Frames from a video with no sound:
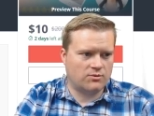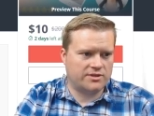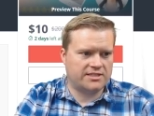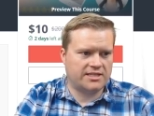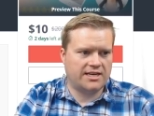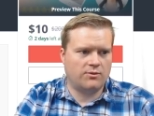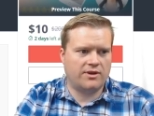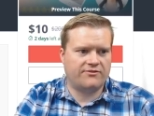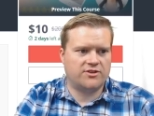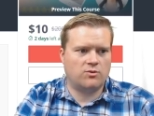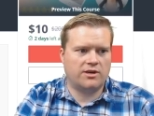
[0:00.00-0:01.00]
Once again, we
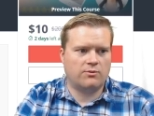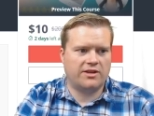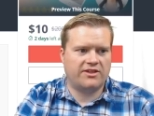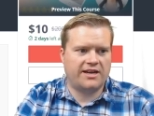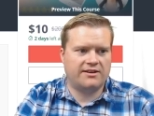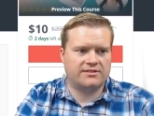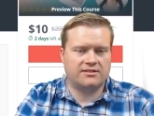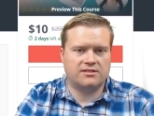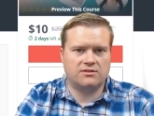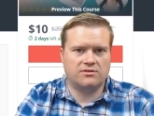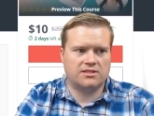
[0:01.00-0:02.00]
have 21,000
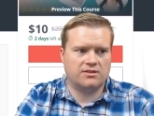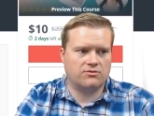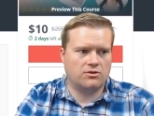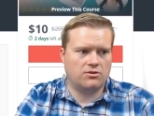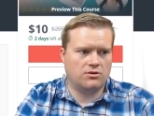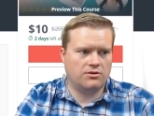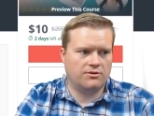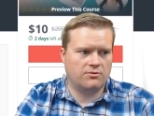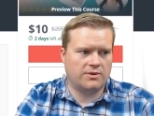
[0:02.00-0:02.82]
students enrolled.